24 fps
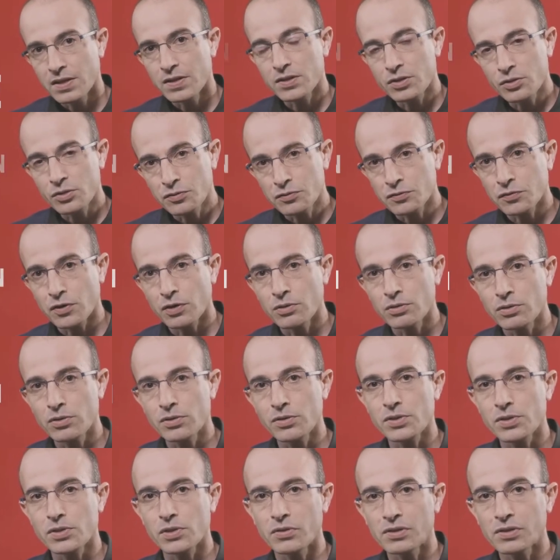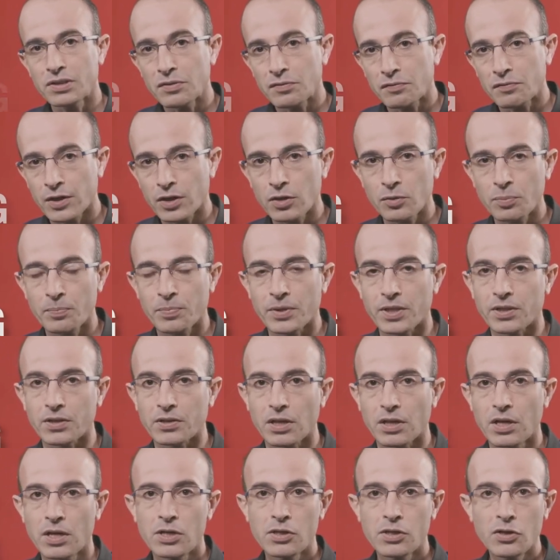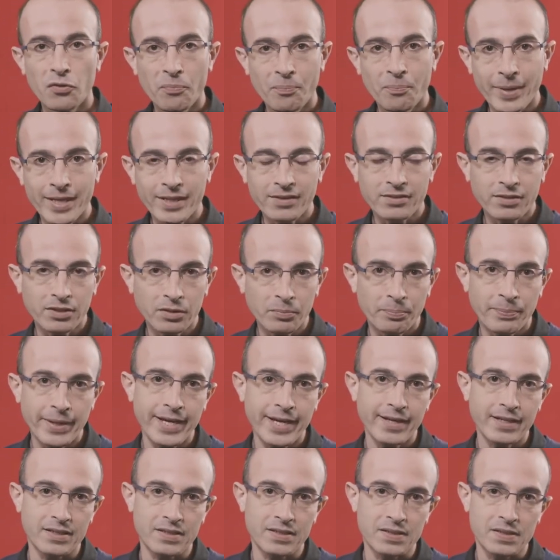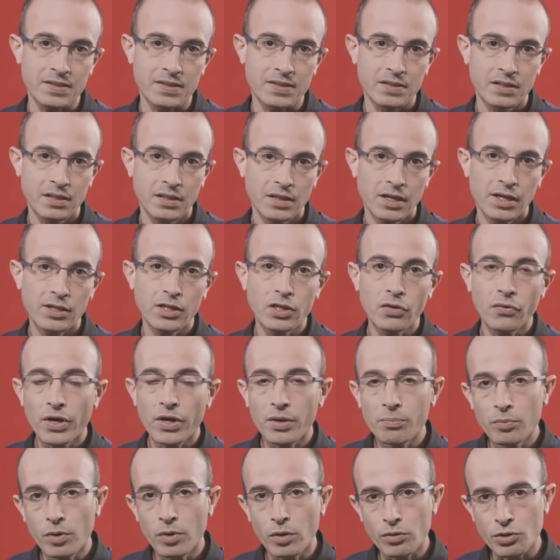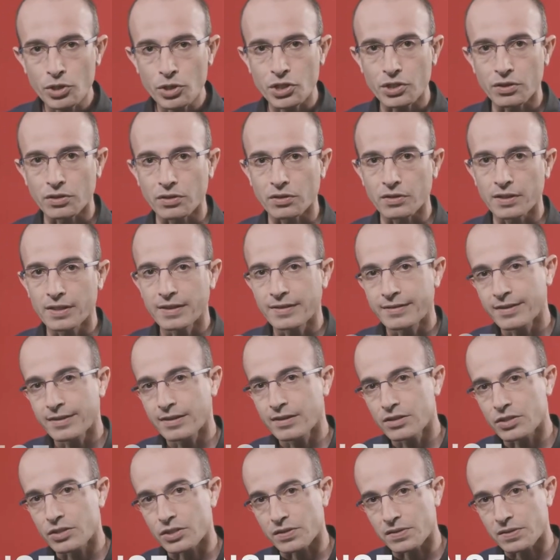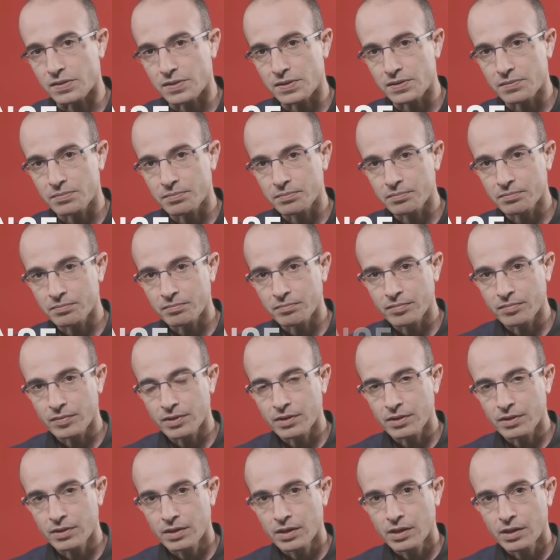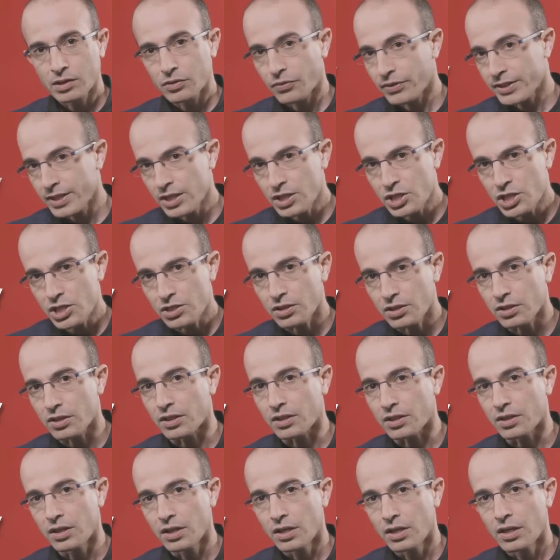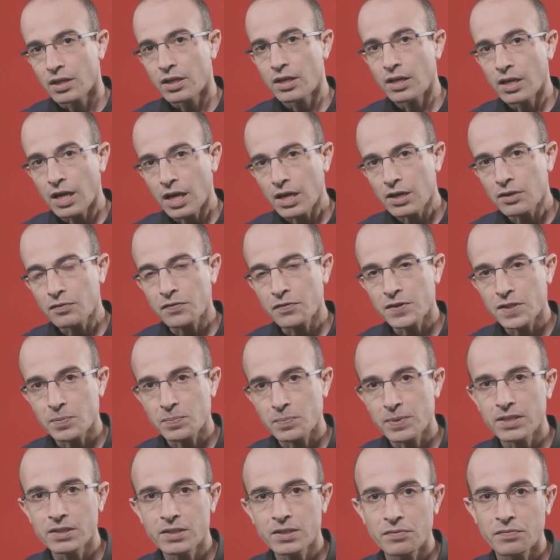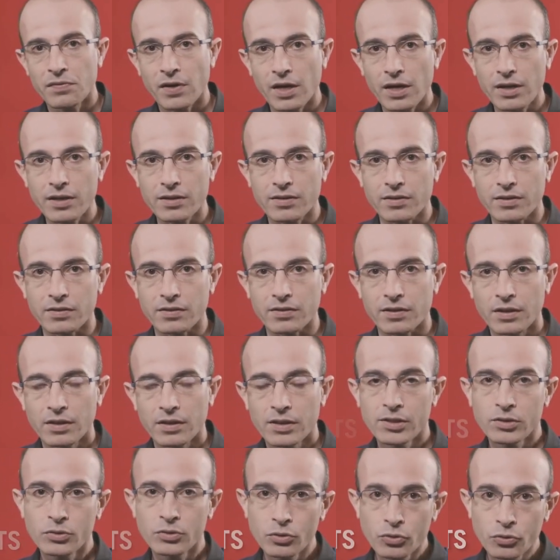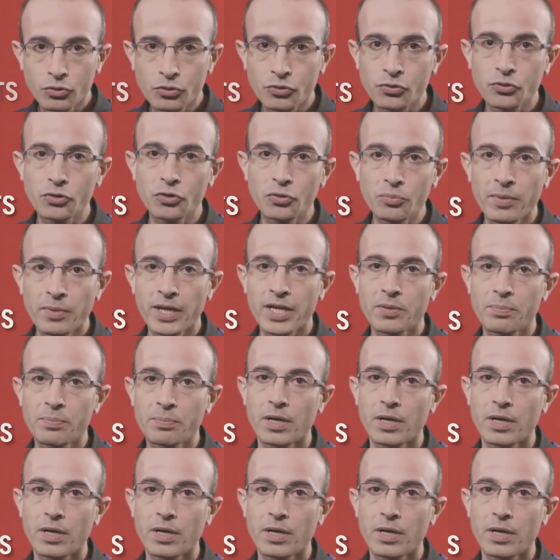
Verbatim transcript: is to focus on developing your mental balance and your emotional intelligence. Traditionally, life has been divided into two main